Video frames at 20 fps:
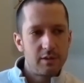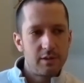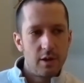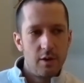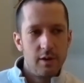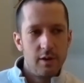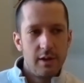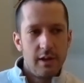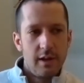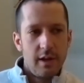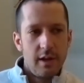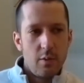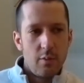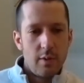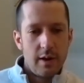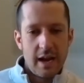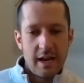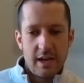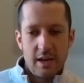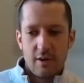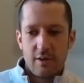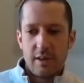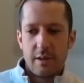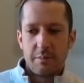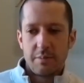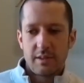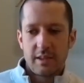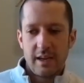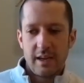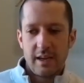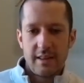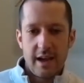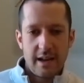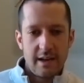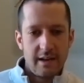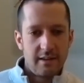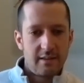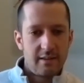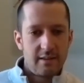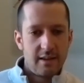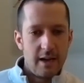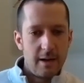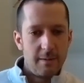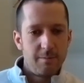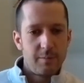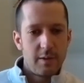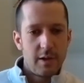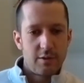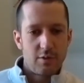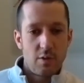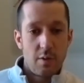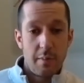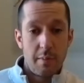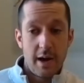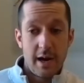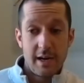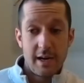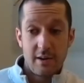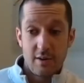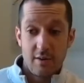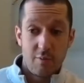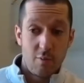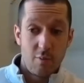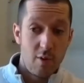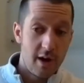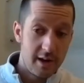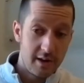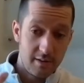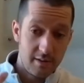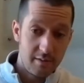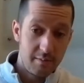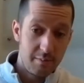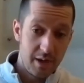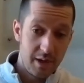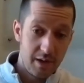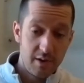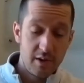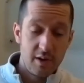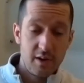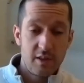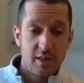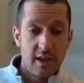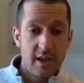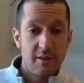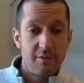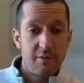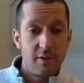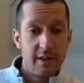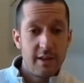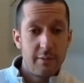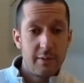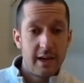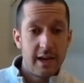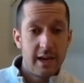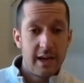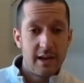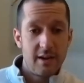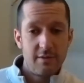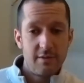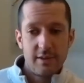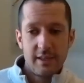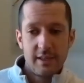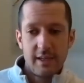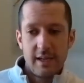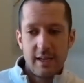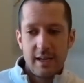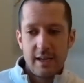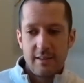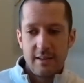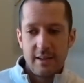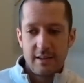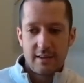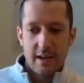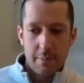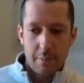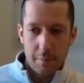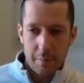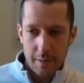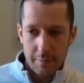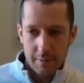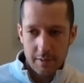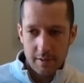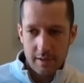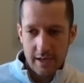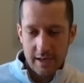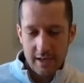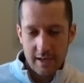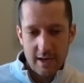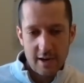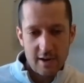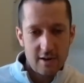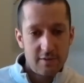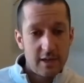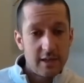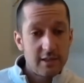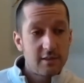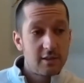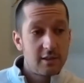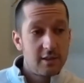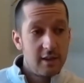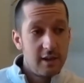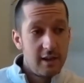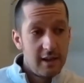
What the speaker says: So when I hear them say that, it's a reminder of, one, being very thankful that we have these type of people taking care of us,